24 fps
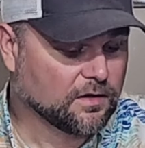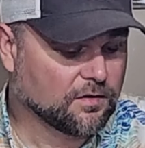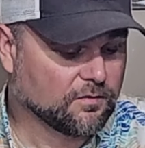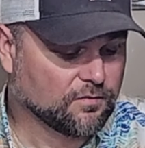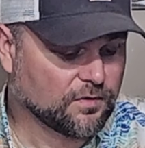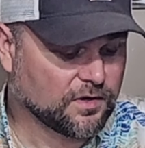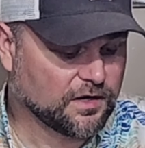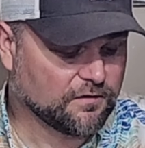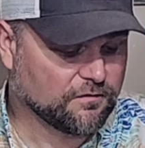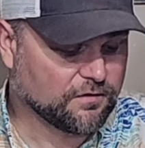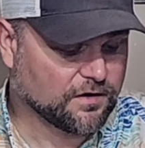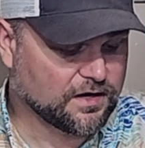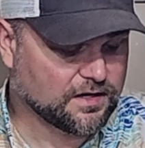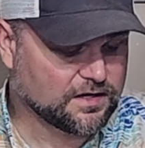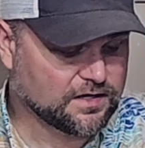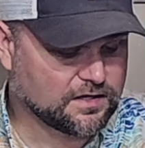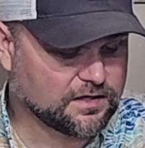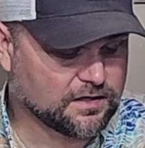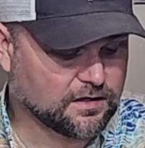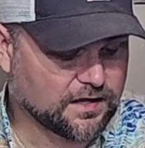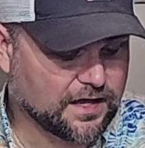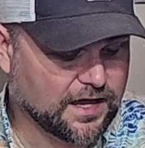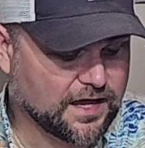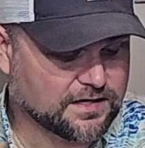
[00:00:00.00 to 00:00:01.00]
whenever I did
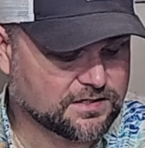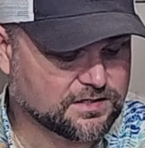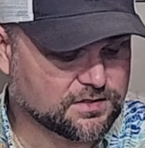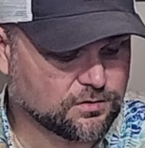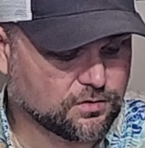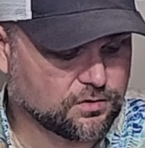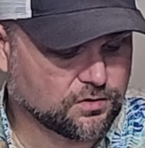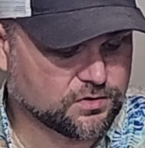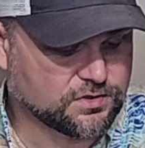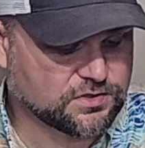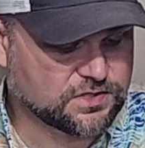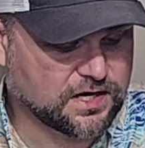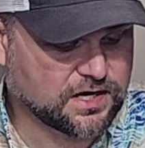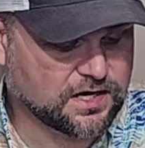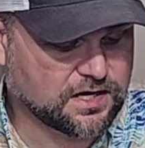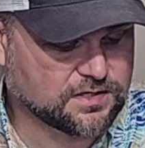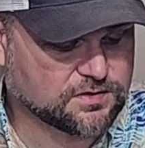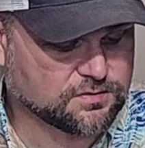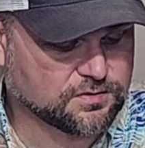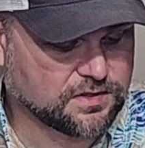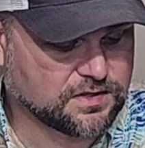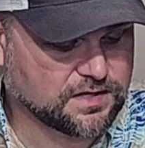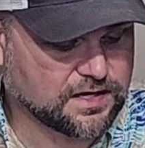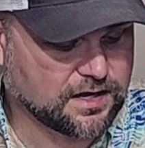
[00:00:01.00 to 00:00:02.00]
the last oil change
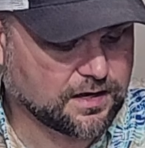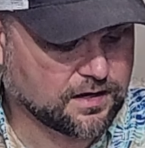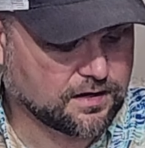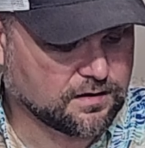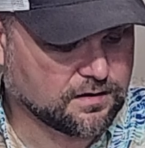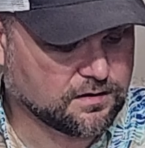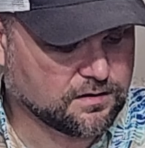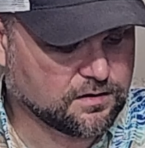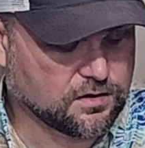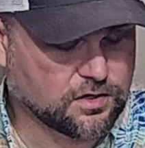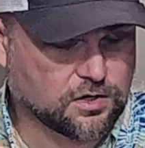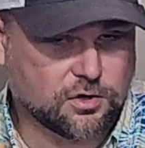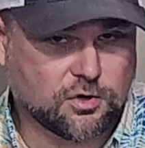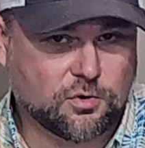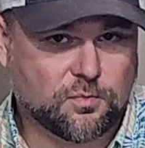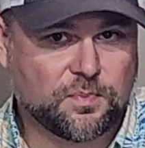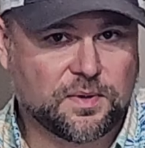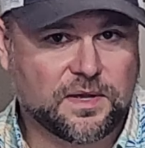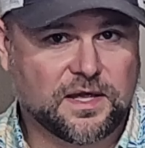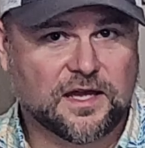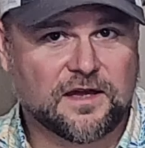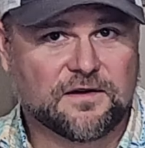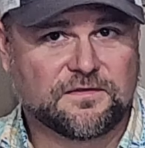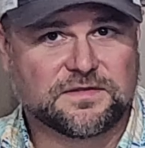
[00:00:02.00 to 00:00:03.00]
with that new
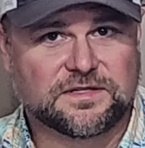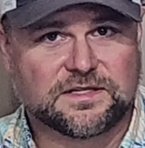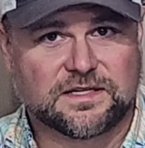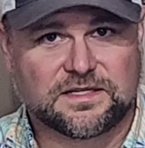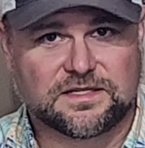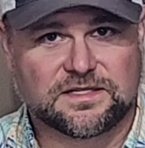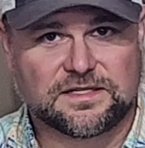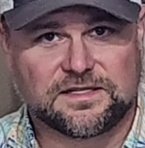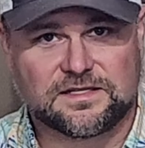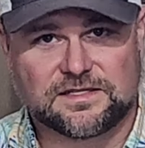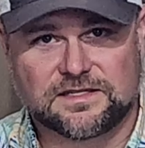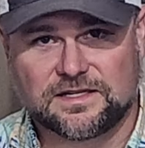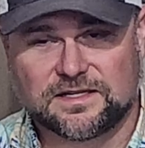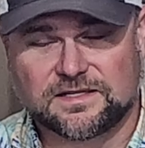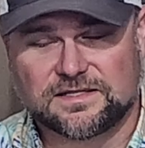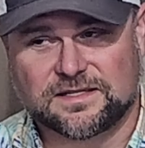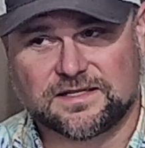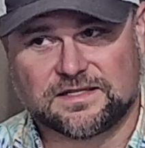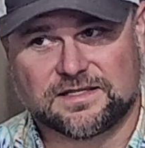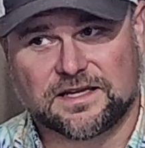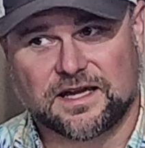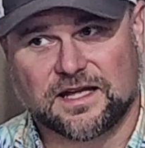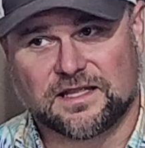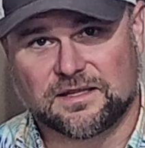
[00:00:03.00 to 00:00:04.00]
PF66,
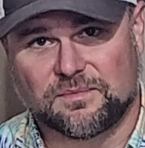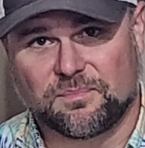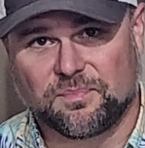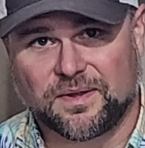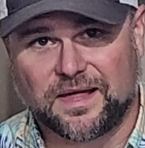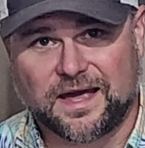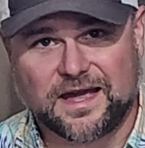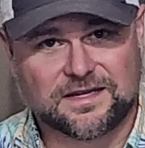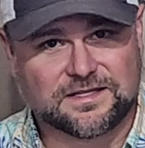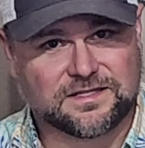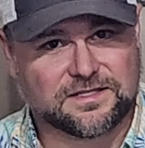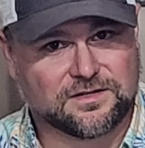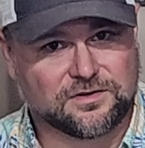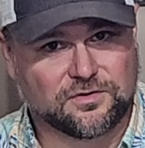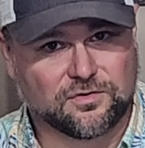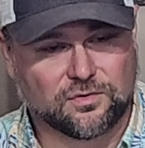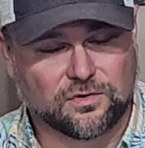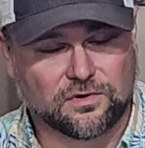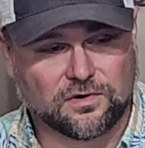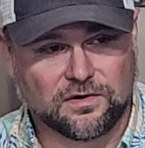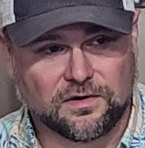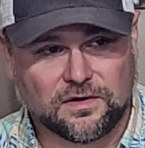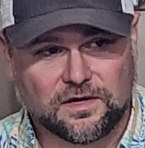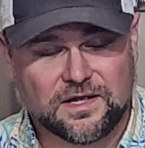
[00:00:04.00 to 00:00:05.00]
it's got the plastic
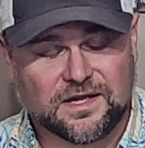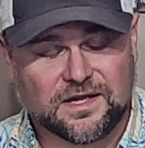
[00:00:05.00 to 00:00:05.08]
core.